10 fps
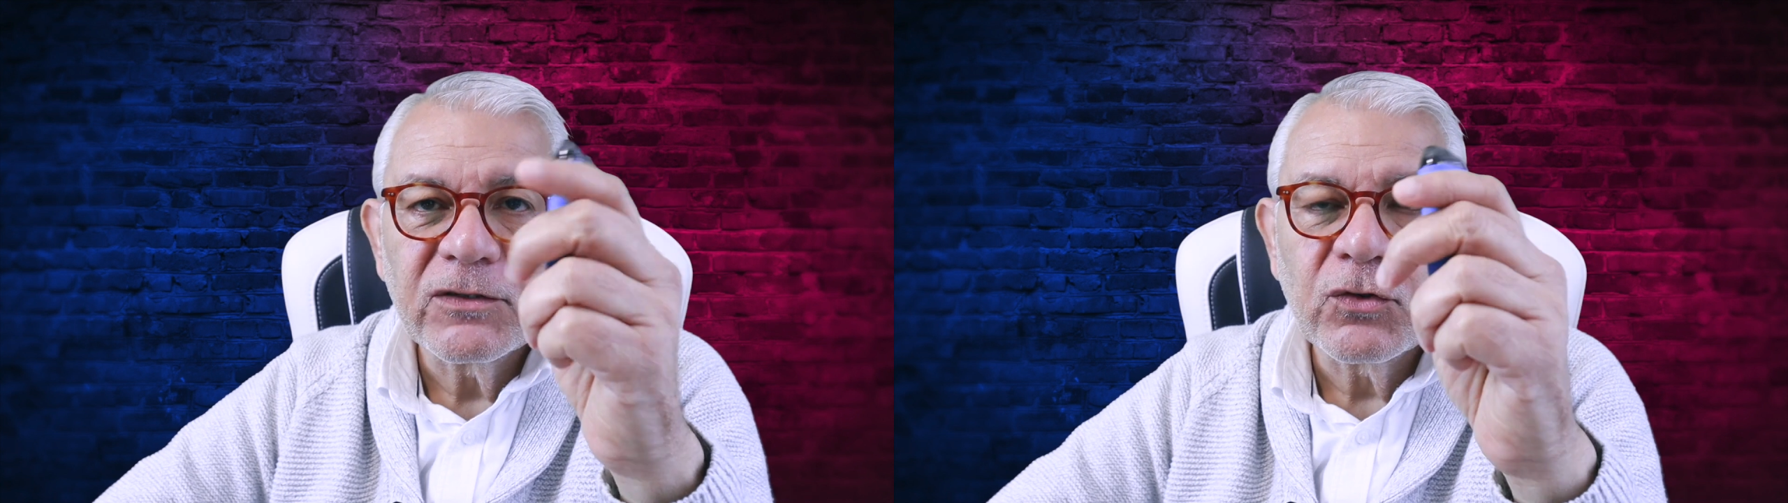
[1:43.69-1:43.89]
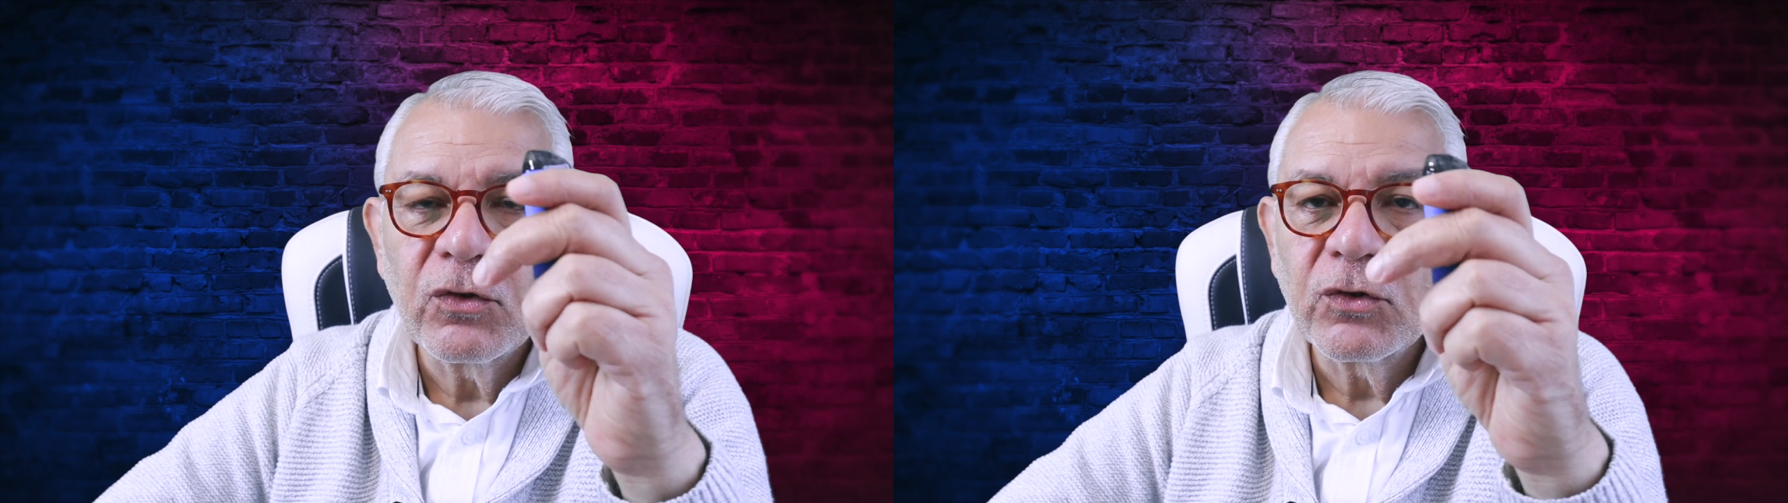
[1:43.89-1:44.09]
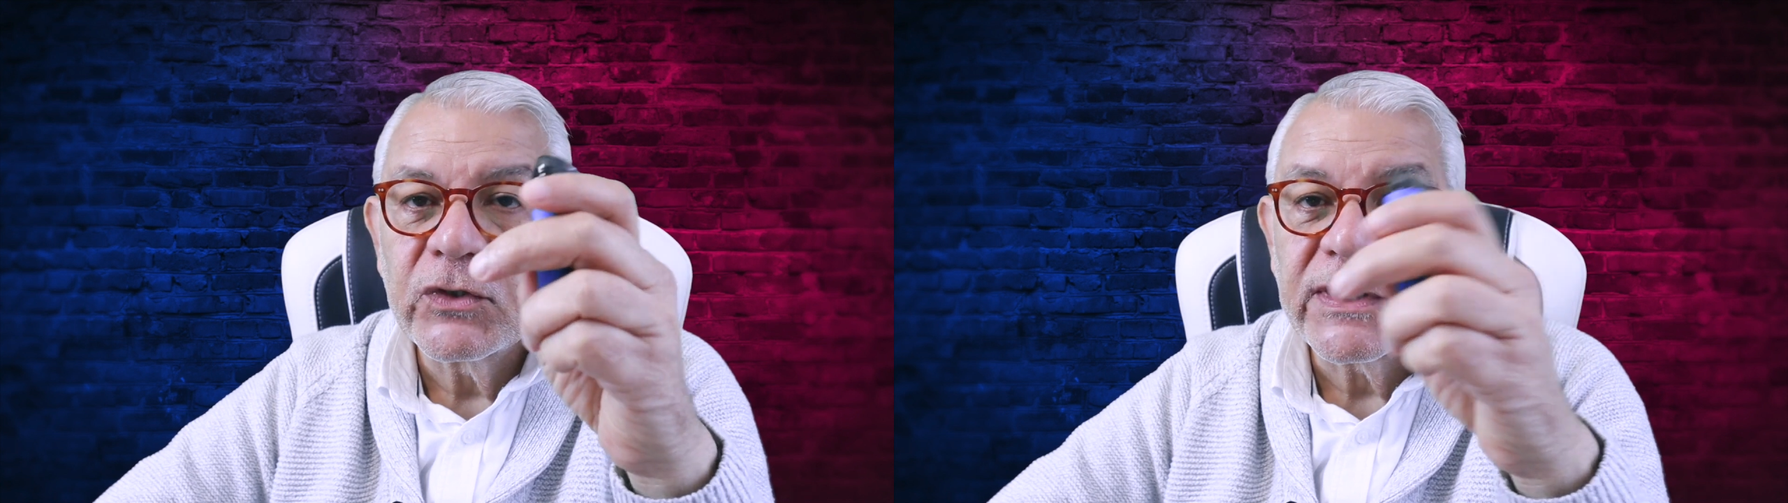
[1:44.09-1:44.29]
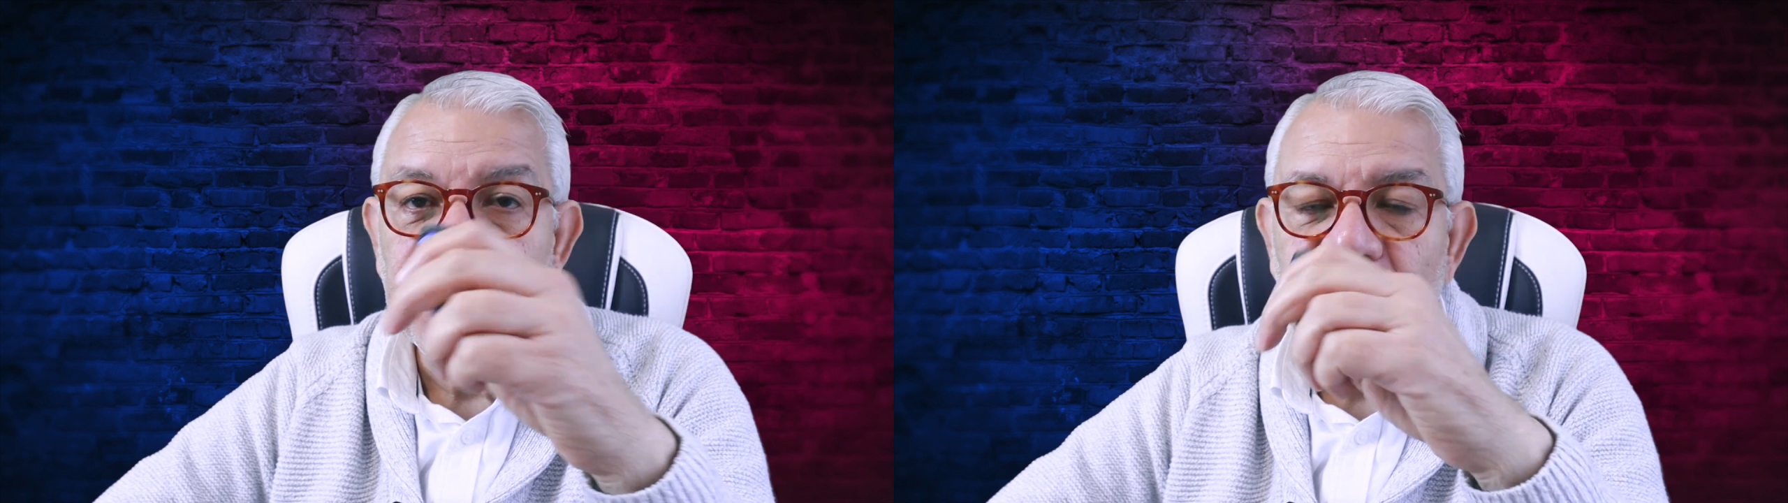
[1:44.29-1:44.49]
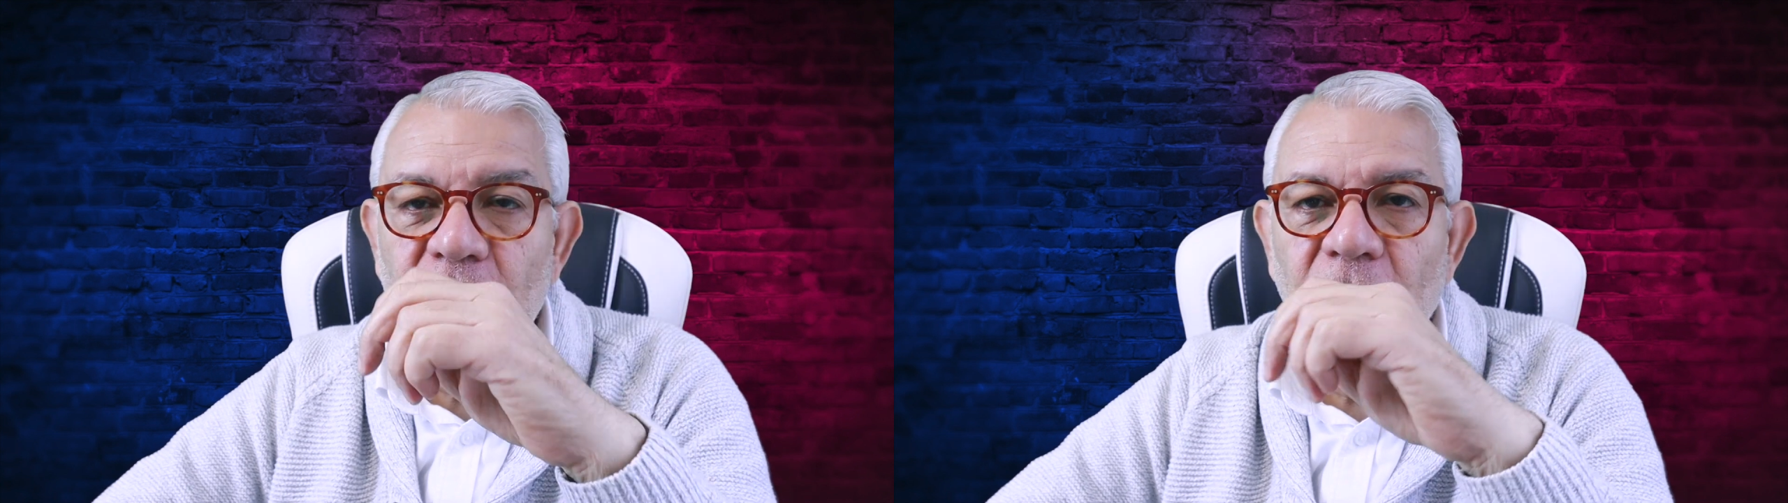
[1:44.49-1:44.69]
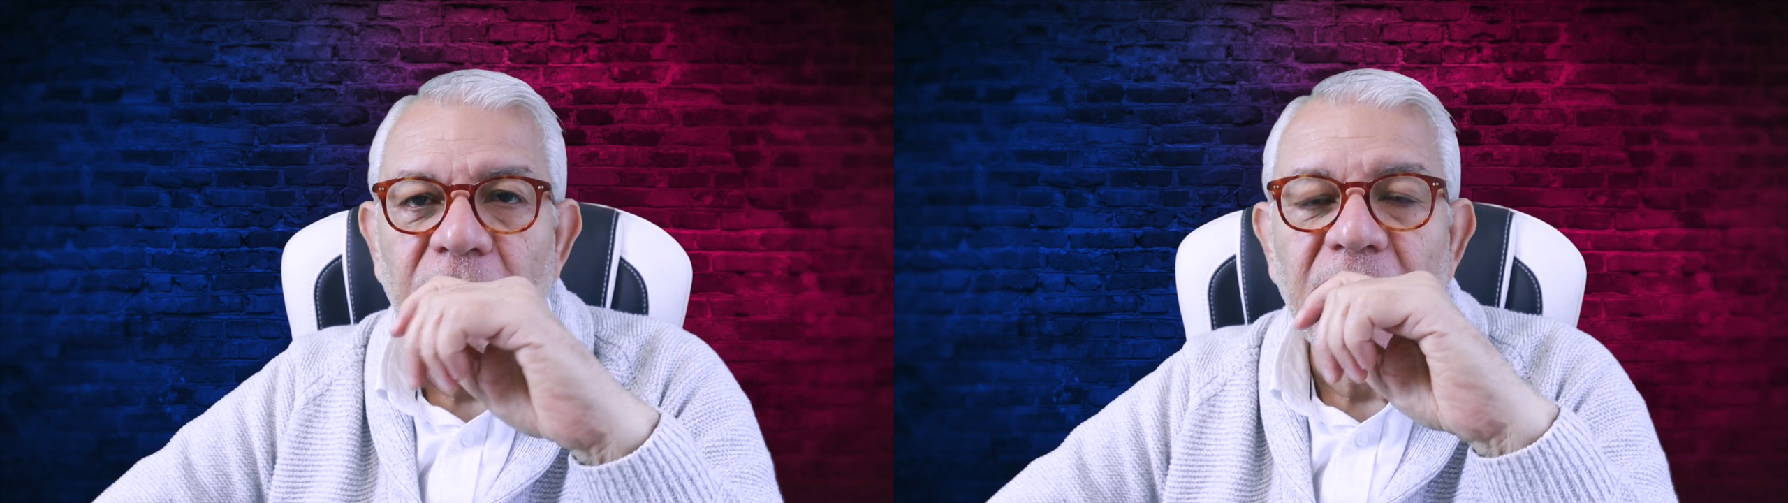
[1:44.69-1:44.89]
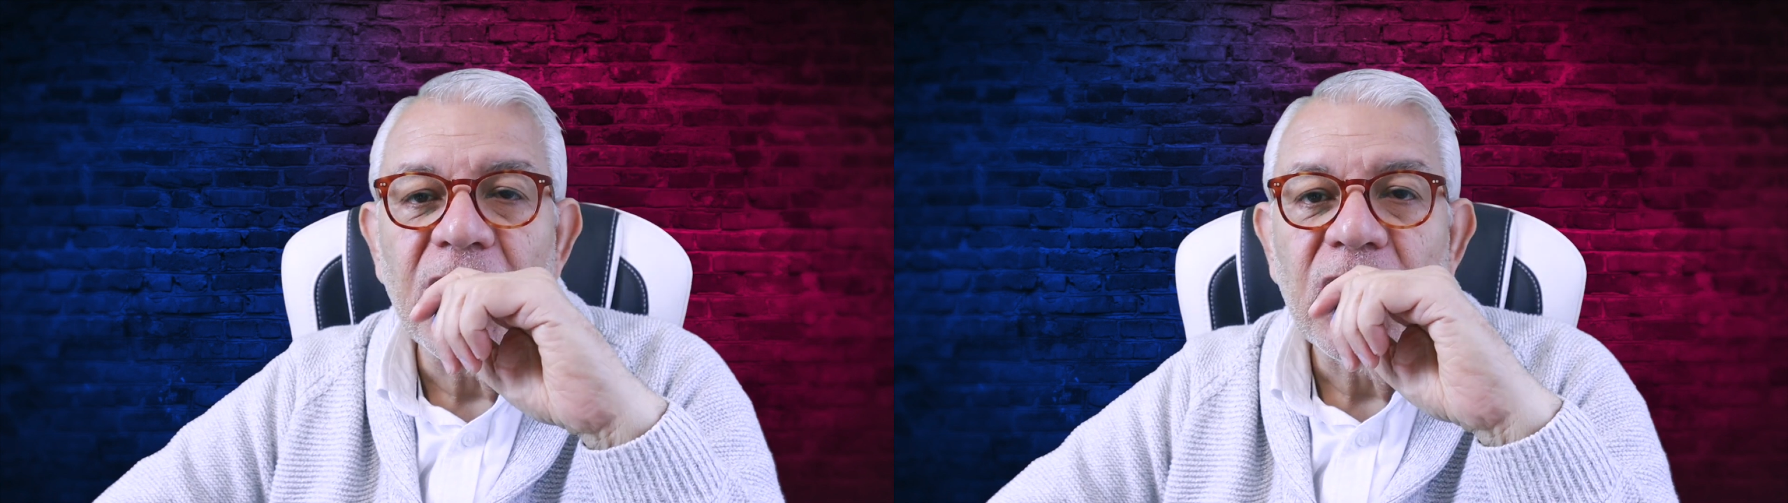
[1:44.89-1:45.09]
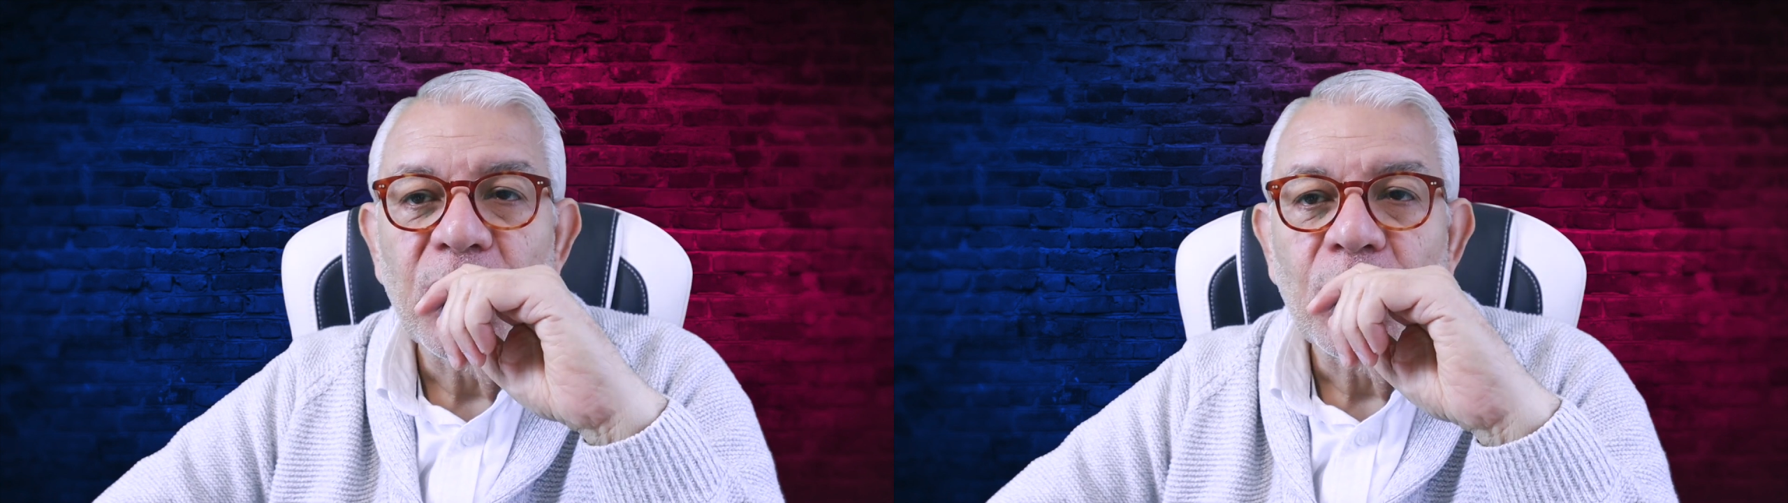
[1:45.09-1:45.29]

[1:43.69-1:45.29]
It's got a good sensor on it.